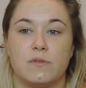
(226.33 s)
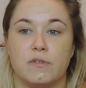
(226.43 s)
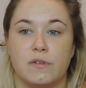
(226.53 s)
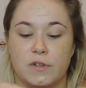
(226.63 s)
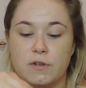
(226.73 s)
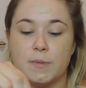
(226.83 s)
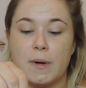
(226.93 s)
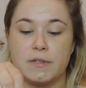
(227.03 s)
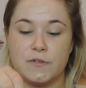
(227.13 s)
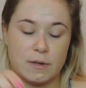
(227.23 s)
of the reviews
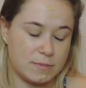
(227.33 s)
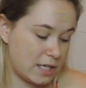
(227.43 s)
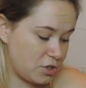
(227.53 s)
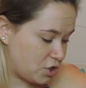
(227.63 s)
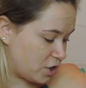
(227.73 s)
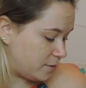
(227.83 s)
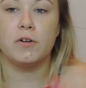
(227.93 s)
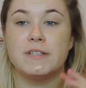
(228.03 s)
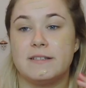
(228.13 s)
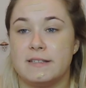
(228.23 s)
about this foundation
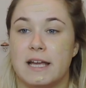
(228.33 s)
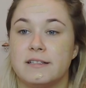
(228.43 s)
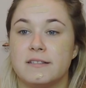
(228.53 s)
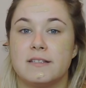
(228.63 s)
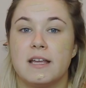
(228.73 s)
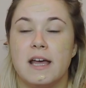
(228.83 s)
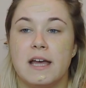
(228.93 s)
on the scent.